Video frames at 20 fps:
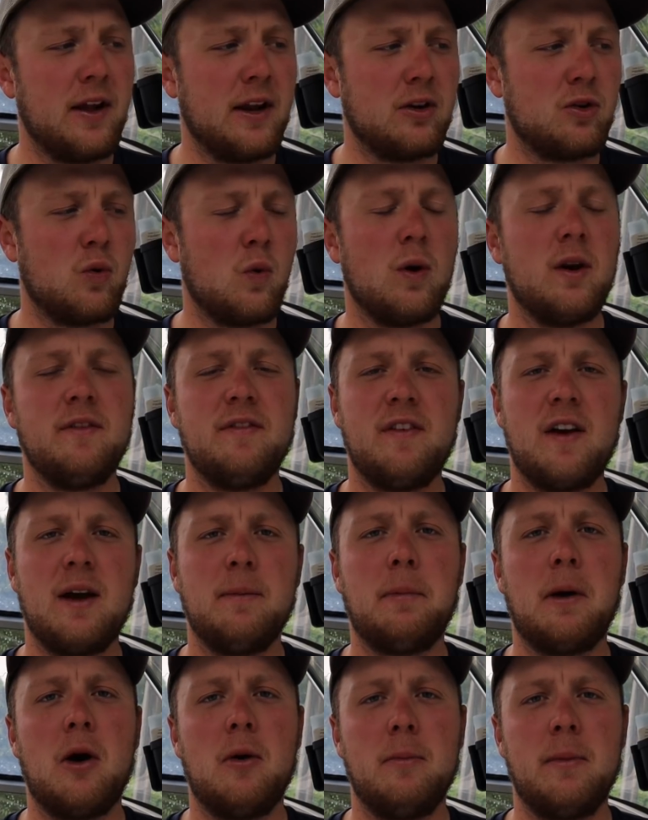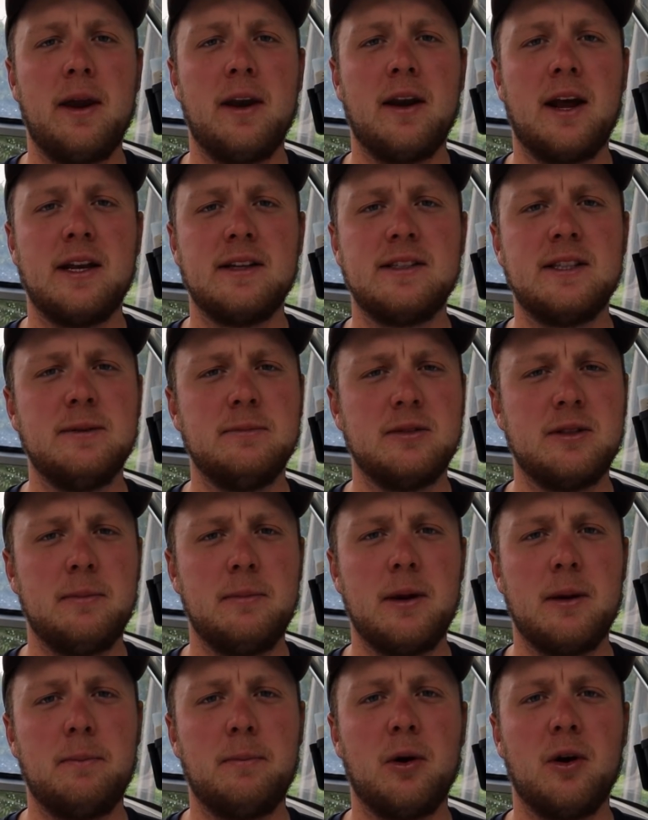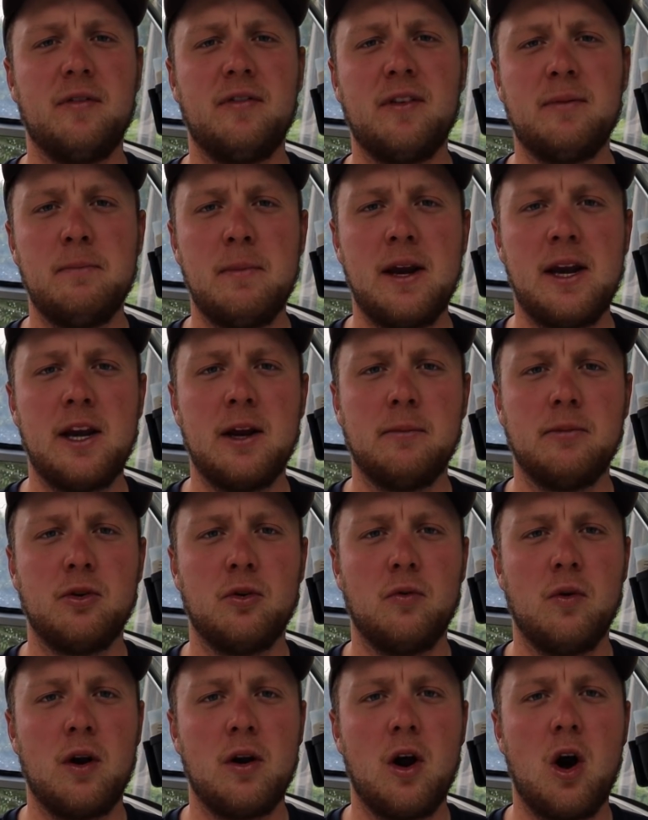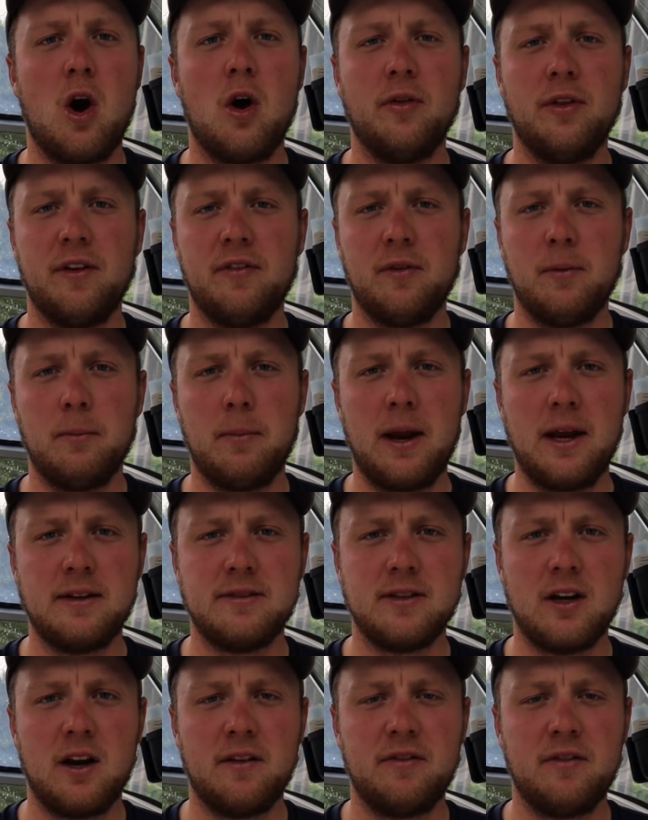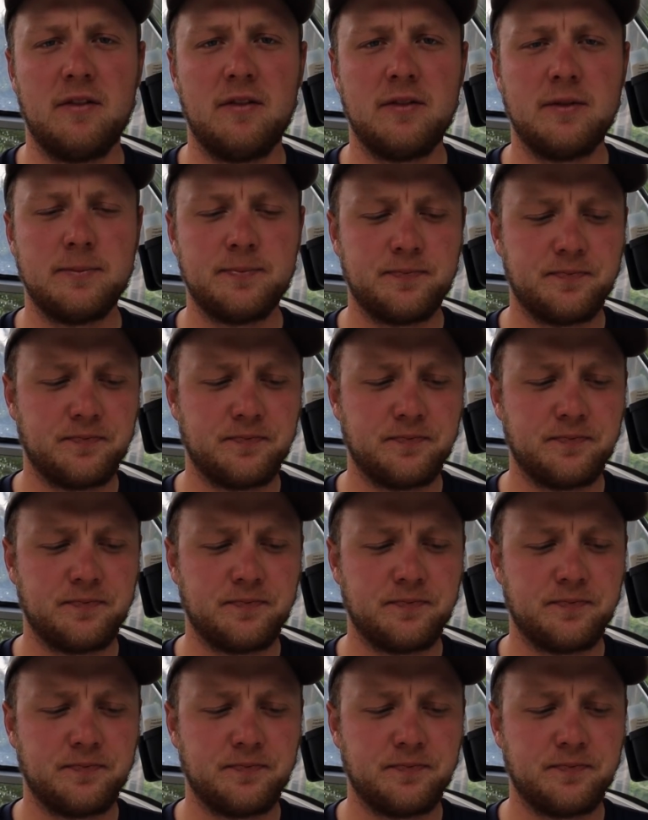that 25-pound mainline seems to be a perfect medium to run all different baits off of.